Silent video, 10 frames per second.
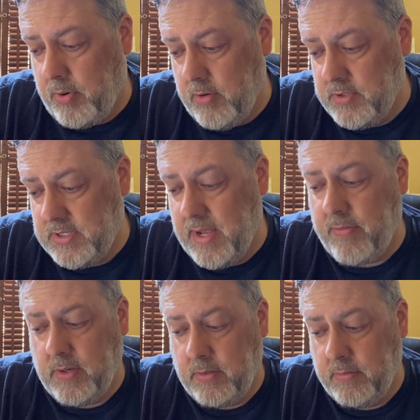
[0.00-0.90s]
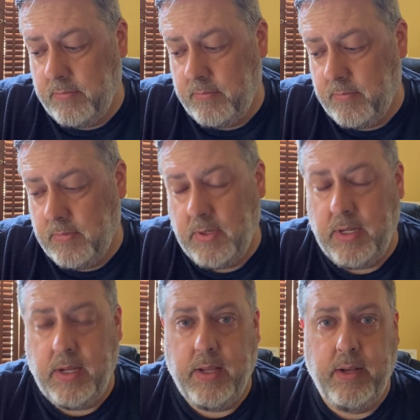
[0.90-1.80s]
7,
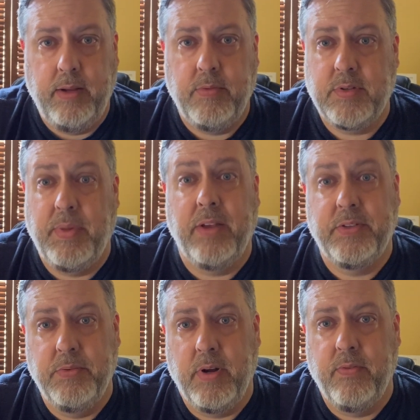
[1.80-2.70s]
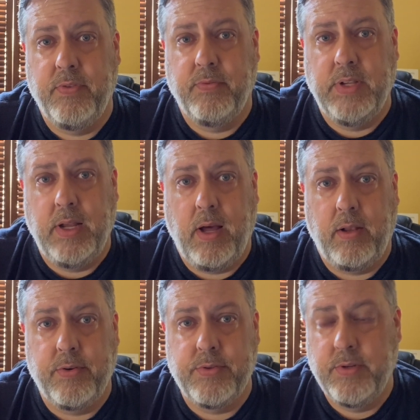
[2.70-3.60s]
and it was about
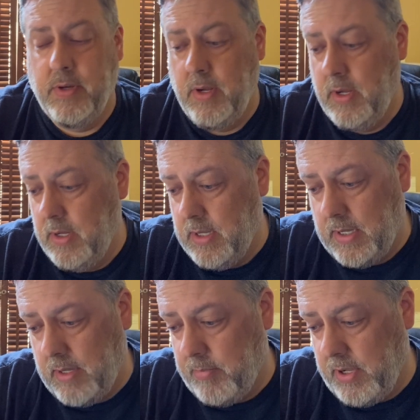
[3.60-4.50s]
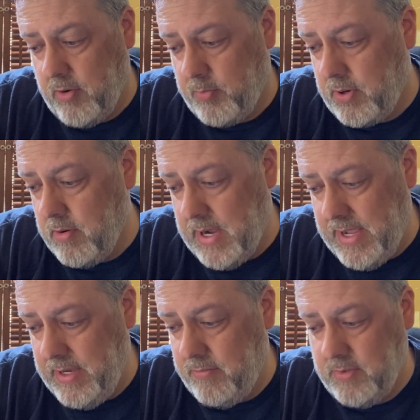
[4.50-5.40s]
$250. A GoPro
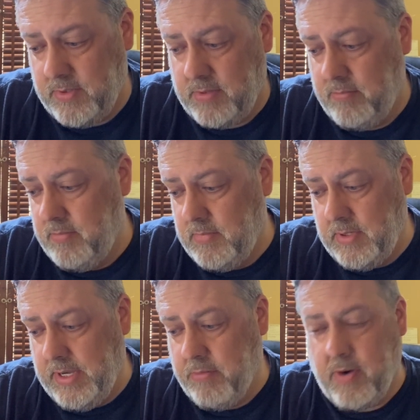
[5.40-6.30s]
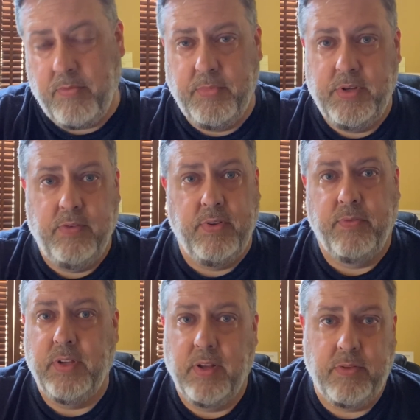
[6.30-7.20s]
8 was anywhere from $250
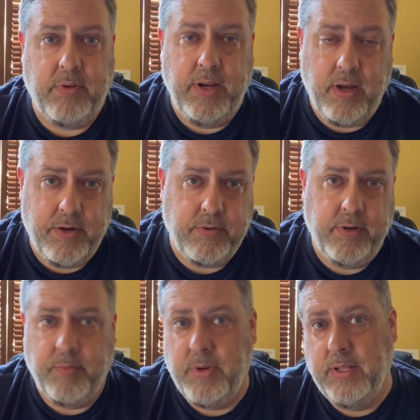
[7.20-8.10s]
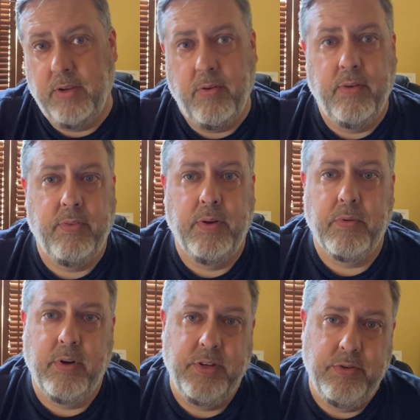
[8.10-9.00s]
to $300, depending on if they
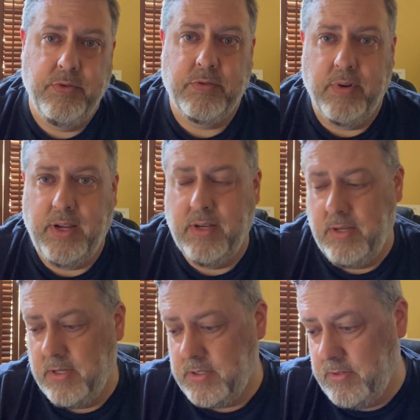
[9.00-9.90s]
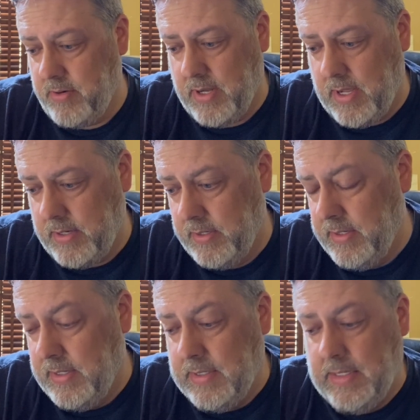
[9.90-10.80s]
were used, reconditioned or not.
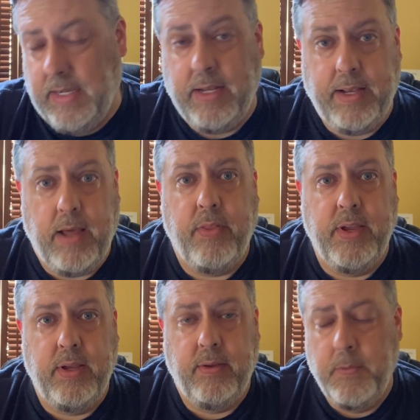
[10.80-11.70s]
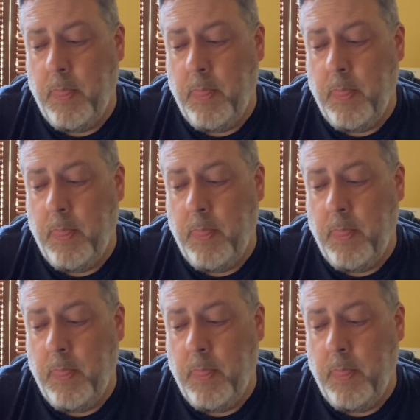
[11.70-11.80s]
And now they